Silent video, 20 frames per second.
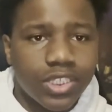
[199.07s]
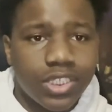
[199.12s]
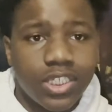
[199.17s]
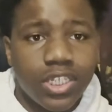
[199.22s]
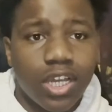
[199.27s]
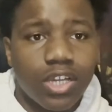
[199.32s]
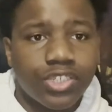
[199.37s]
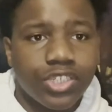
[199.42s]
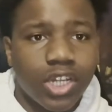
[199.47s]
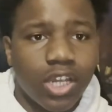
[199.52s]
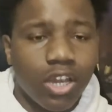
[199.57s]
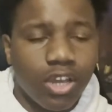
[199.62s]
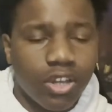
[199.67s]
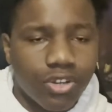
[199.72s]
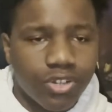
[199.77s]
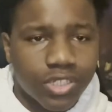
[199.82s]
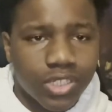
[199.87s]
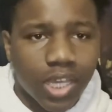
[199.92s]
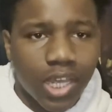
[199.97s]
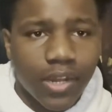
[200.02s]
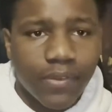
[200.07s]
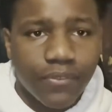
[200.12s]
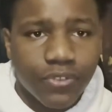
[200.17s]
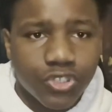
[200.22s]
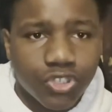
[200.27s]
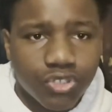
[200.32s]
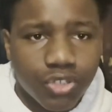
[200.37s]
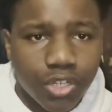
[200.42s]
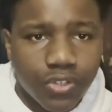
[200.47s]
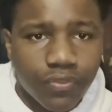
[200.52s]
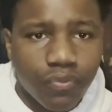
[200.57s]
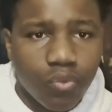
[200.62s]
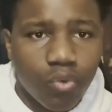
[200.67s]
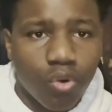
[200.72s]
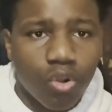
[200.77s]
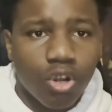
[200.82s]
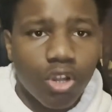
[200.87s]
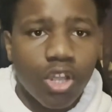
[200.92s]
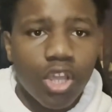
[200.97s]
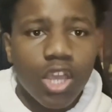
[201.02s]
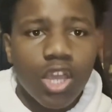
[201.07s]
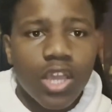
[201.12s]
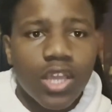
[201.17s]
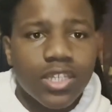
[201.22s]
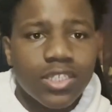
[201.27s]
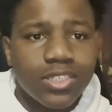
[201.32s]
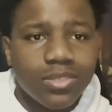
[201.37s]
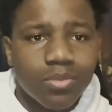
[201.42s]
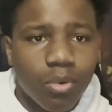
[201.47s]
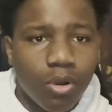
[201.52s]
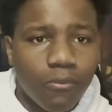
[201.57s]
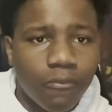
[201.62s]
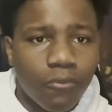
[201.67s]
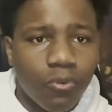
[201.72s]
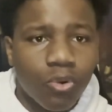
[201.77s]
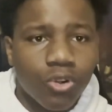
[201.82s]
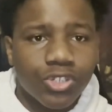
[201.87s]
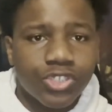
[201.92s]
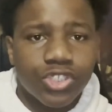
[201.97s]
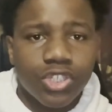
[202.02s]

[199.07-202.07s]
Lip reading: DeAndre Hunter is kind of a stretch for small forward.